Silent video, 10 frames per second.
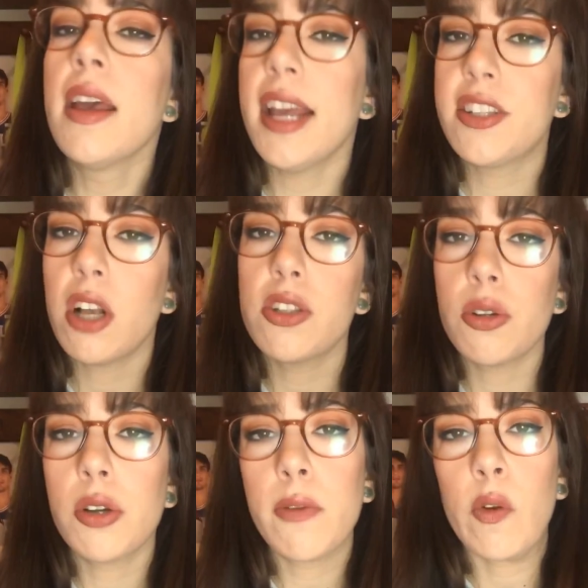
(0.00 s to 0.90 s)
It's
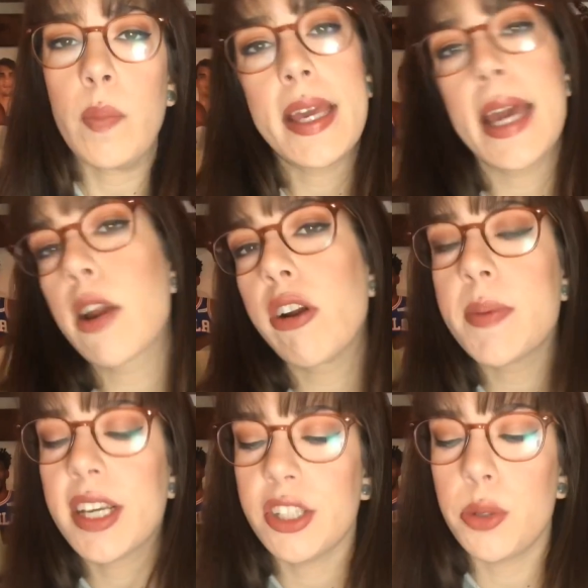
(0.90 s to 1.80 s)
also good for beginners
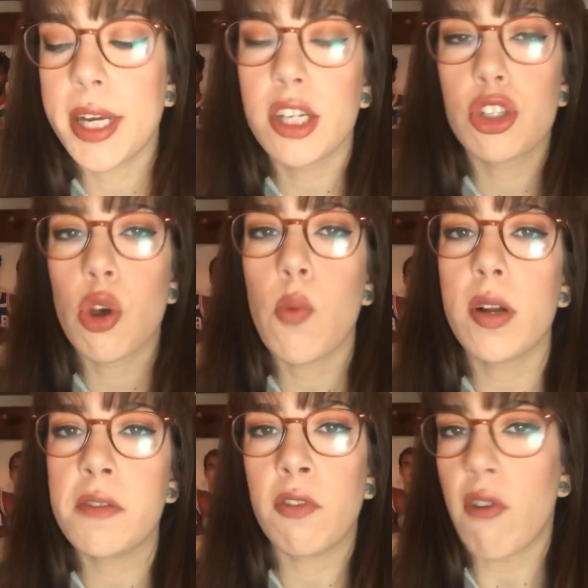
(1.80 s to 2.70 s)
because you get so
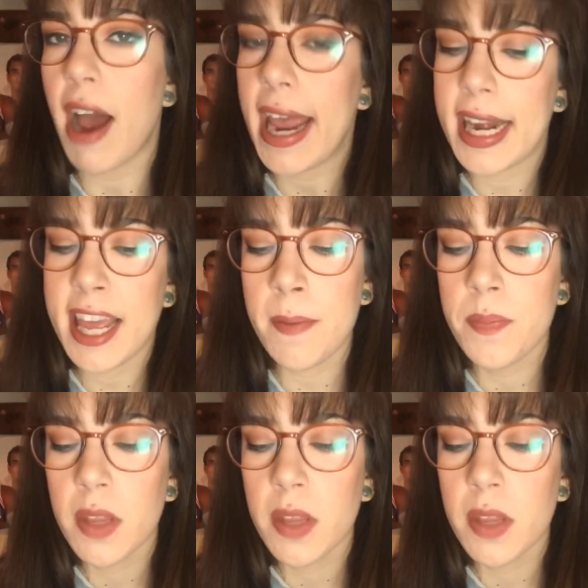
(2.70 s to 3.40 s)
much variety.